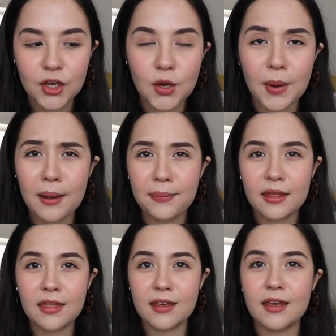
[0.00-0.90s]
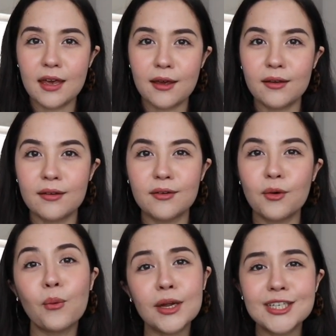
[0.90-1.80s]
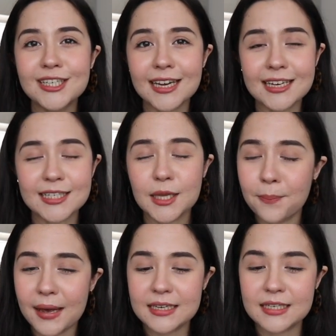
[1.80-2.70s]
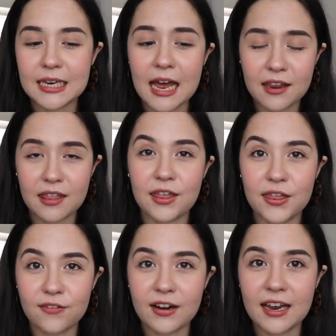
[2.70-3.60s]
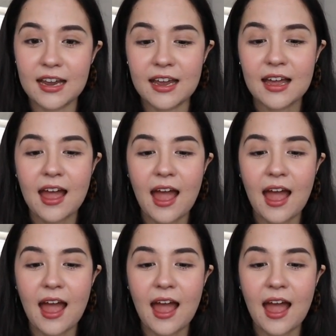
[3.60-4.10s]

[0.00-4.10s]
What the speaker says: you might be thinking which is the best out of the three,